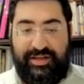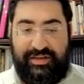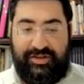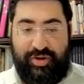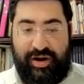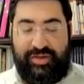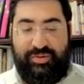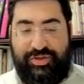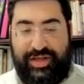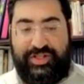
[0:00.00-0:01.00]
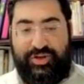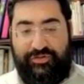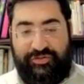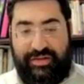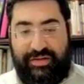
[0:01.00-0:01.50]
They're trying to do things good
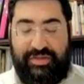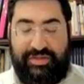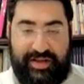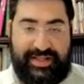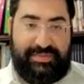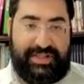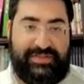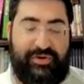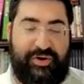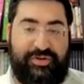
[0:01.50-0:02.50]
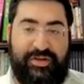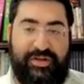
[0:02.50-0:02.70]
for them. They think it's mitzvot,